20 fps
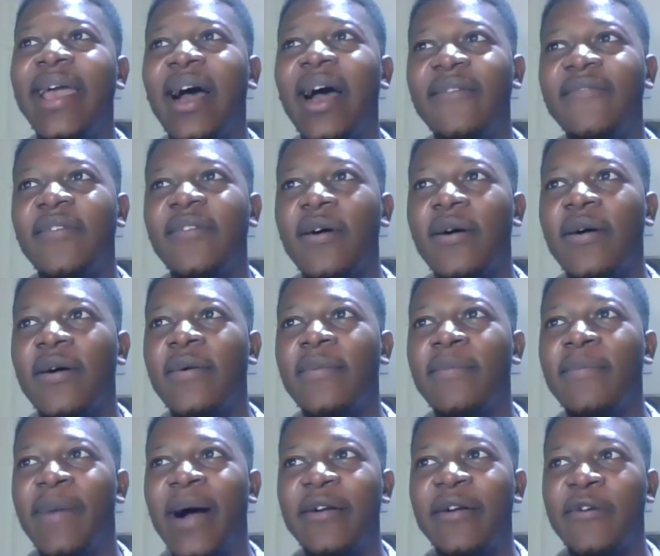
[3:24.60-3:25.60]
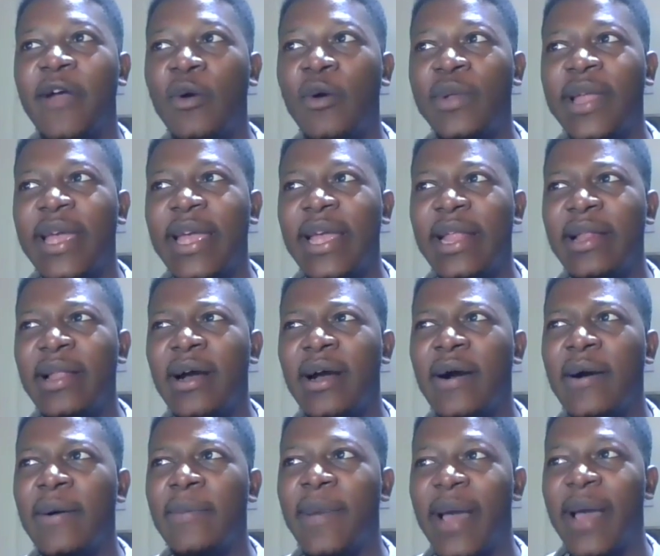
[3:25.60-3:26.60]
have a background in
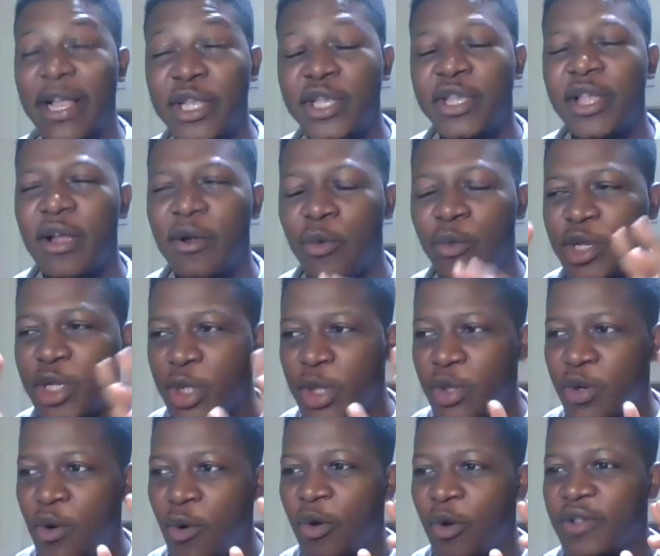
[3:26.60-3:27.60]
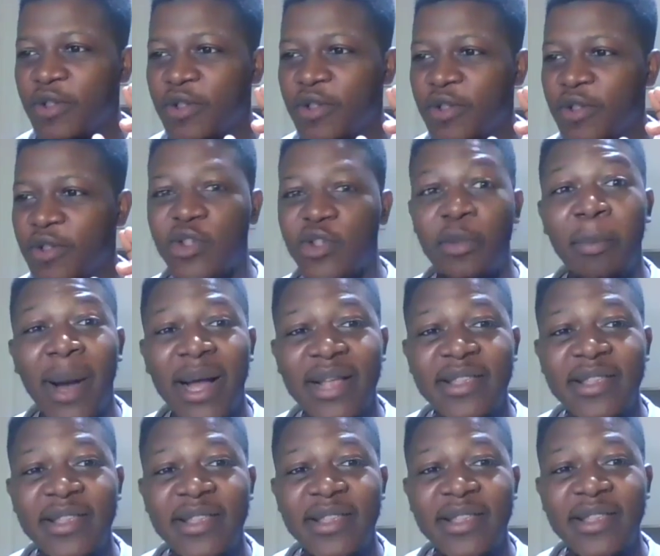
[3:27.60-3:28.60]
engineering, which was focused on
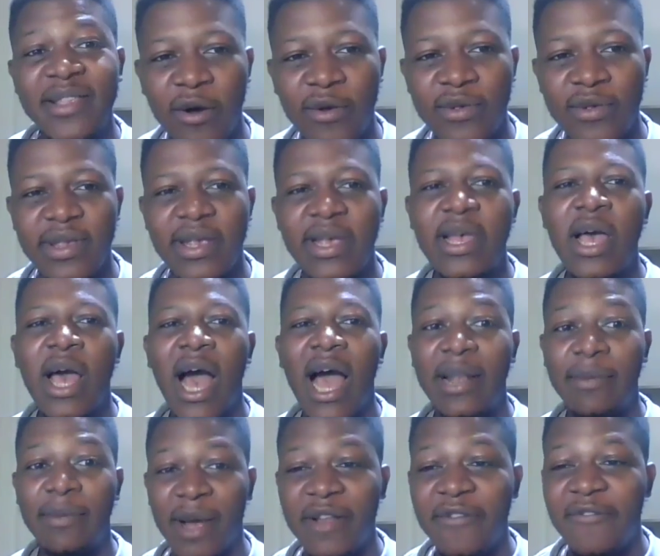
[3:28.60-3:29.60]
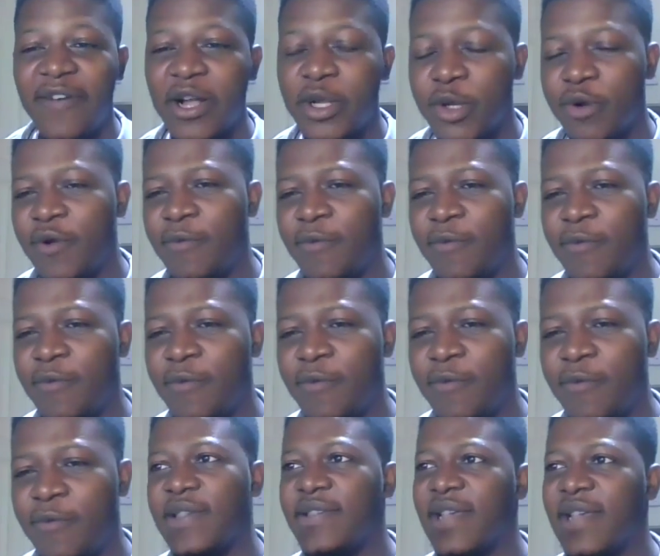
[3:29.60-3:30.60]
materials and manufacturing processes.